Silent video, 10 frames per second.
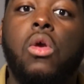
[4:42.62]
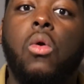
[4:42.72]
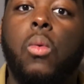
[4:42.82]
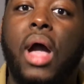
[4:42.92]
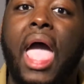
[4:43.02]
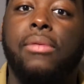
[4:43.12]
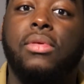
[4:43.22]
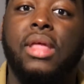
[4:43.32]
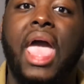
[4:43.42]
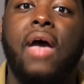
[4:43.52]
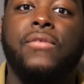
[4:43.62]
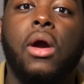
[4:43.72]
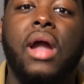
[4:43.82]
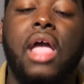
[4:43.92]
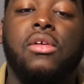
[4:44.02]
you will absolutely have
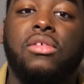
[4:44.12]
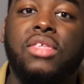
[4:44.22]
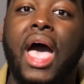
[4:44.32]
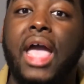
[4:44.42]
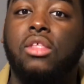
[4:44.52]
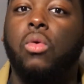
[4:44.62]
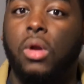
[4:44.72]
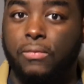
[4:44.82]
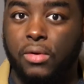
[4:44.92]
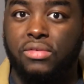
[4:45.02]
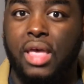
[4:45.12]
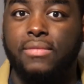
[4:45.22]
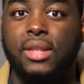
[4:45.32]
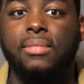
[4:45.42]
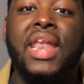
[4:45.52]
her at your side
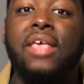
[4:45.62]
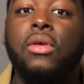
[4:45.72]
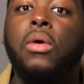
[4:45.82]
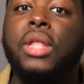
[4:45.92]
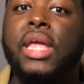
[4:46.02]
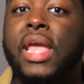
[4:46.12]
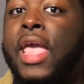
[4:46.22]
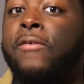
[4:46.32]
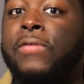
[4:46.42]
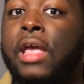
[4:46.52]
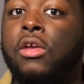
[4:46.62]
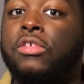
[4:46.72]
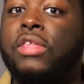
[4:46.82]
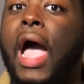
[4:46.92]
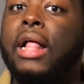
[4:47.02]
24/7. And that's only if that
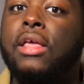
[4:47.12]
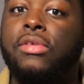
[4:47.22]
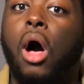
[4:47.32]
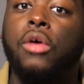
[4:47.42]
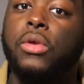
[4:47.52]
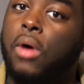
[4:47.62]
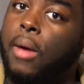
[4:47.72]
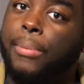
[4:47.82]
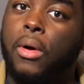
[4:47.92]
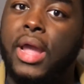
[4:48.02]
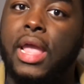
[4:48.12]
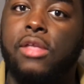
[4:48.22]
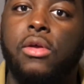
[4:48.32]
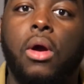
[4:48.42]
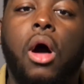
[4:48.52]
your style is also on point
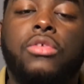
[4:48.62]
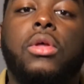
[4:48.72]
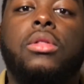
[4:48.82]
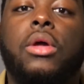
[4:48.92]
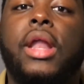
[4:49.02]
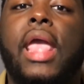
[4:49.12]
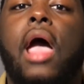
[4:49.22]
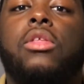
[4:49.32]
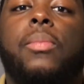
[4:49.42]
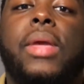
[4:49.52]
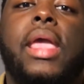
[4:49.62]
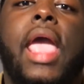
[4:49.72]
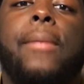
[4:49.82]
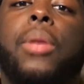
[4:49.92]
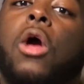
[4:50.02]
and you're also learning how to be
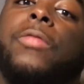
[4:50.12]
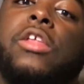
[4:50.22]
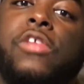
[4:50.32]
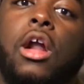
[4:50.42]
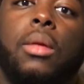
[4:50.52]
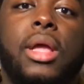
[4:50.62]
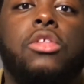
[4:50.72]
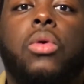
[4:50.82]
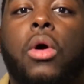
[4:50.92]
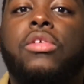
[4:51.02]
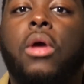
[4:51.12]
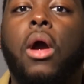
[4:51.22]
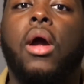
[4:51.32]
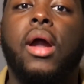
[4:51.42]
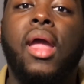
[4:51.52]
a perfect gentleman towards
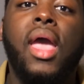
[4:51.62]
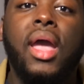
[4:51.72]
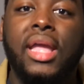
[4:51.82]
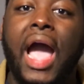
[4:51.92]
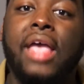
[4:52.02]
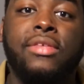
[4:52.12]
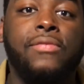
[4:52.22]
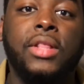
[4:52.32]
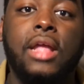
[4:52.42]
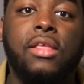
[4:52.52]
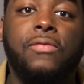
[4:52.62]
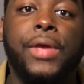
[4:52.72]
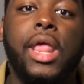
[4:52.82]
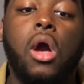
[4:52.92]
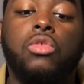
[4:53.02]
her. Guys, if you like this
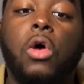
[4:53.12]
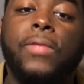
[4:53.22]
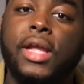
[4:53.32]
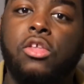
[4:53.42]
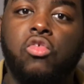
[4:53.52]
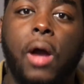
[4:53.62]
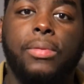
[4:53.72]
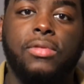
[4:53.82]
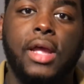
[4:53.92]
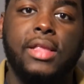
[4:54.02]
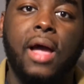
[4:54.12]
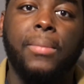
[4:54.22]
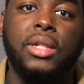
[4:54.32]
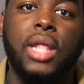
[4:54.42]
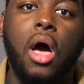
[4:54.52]
video, don't forget to drop drop us a like down
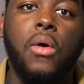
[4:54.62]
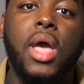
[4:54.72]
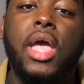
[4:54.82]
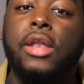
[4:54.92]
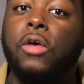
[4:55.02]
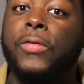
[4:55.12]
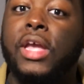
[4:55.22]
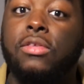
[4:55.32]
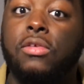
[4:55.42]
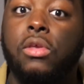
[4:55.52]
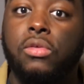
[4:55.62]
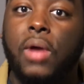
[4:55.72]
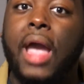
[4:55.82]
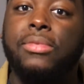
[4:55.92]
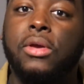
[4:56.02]
below, and don't forget to
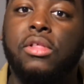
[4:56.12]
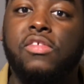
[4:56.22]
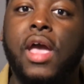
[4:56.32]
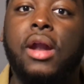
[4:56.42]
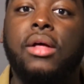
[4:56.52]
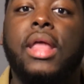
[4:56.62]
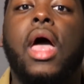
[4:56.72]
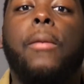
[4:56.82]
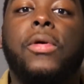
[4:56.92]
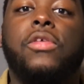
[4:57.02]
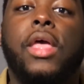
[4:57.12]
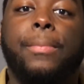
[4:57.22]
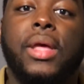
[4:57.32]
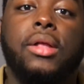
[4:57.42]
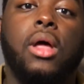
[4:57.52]
subscribe to the channel and help us
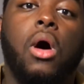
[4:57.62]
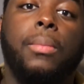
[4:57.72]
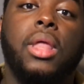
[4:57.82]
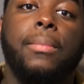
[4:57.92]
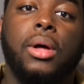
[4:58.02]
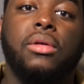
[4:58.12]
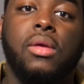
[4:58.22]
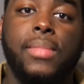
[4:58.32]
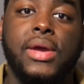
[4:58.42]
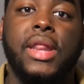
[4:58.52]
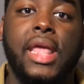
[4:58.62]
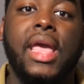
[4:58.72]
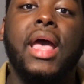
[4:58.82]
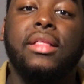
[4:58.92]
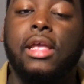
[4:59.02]
build a Humble and Bold community.
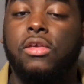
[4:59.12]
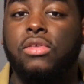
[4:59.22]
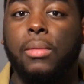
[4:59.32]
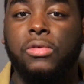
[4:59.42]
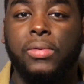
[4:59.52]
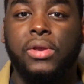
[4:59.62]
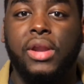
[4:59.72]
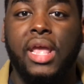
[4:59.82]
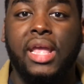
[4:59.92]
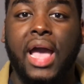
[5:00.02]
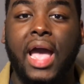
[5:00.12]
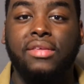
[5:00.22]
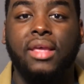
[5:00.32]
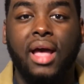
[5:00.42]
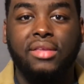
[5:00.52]
Thank you so much for tuning in,
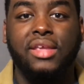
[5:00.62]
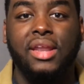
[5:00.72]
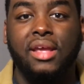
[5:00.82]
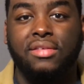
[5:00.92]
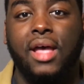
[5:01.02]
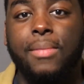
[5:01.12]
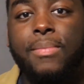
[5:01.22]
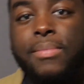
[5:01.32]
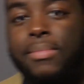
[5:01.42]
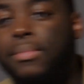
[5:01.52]
guys. I'll see you next time.